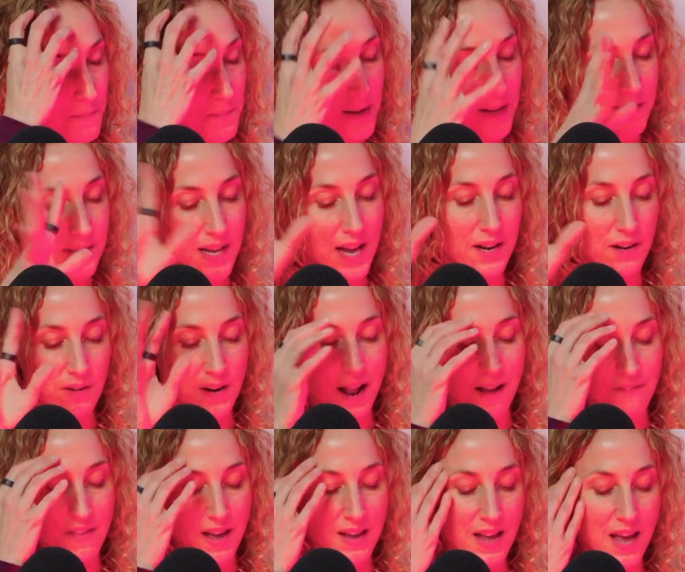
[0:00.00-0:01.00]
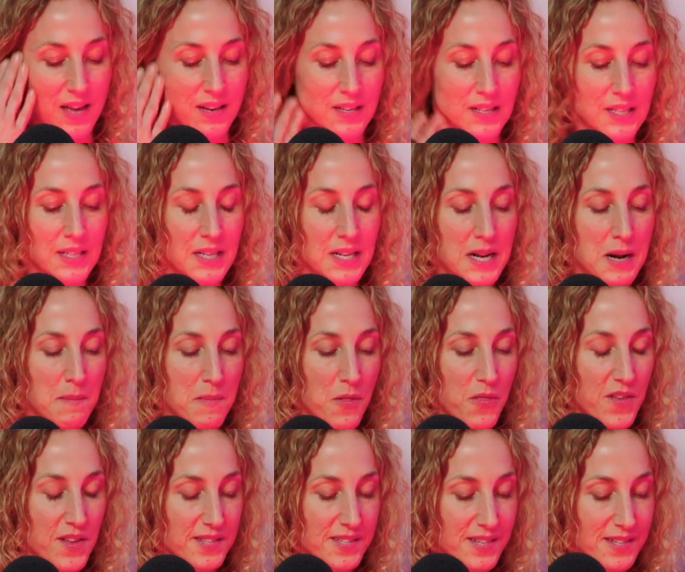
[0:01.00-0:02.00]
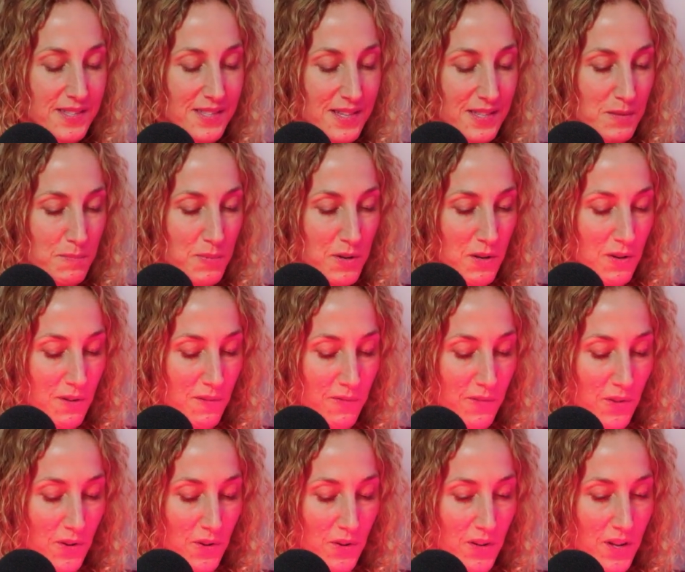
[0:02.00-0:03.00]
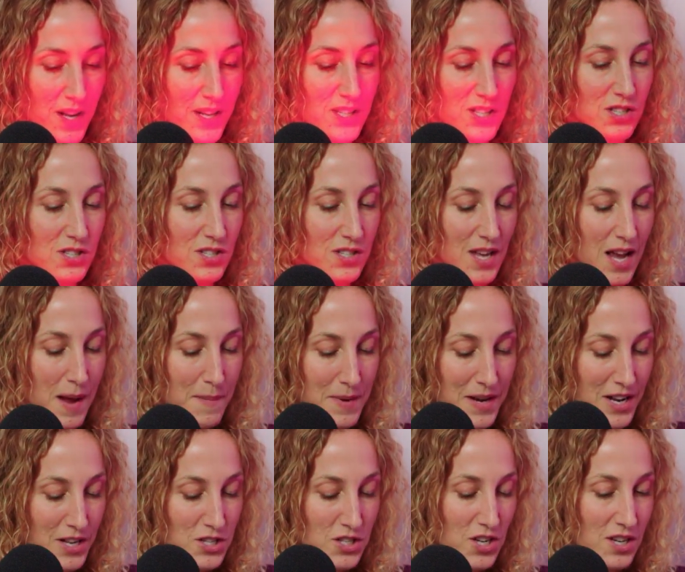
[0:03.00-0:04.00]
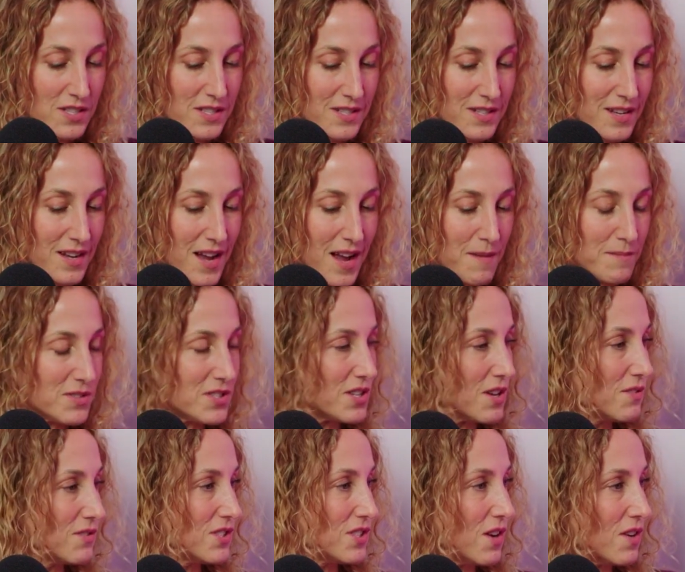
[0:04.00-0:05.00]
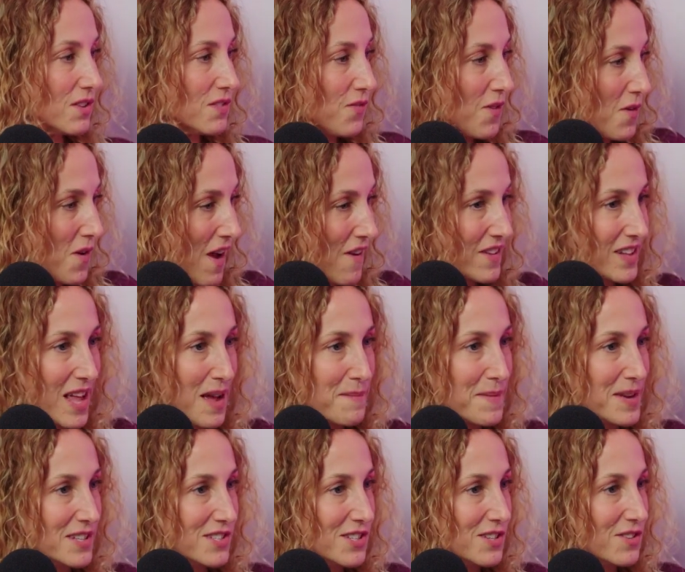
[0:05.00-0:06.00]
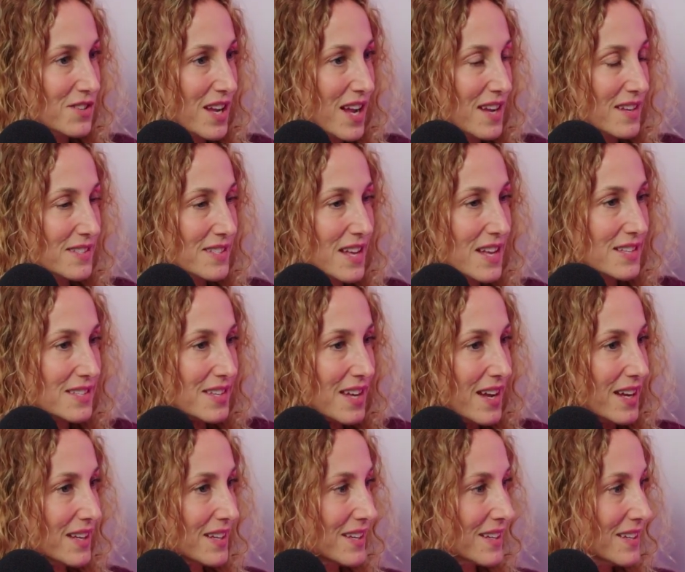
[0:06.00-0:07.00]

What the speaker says: piece, I don't have that yet. But this is this beautiful, I'm so stoked for having that in my suitcase. It's like,